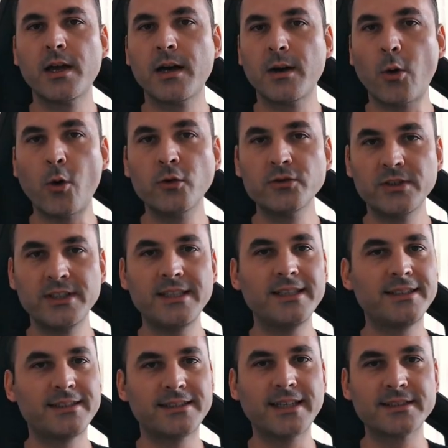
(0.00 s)
Only
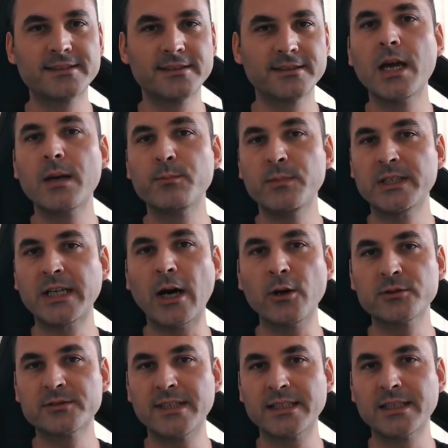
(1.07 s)
it doesn't,
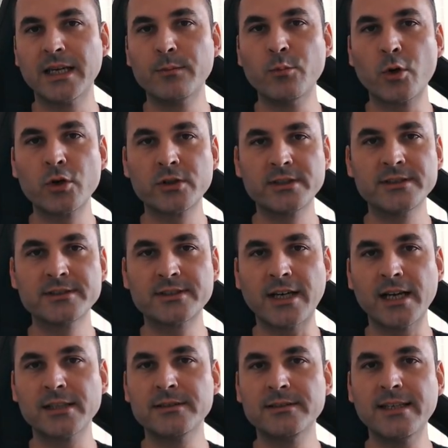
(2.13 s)
because that Moroccan
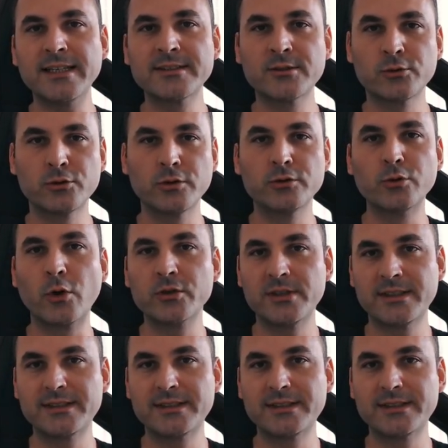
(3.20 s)
tile next to the Nordic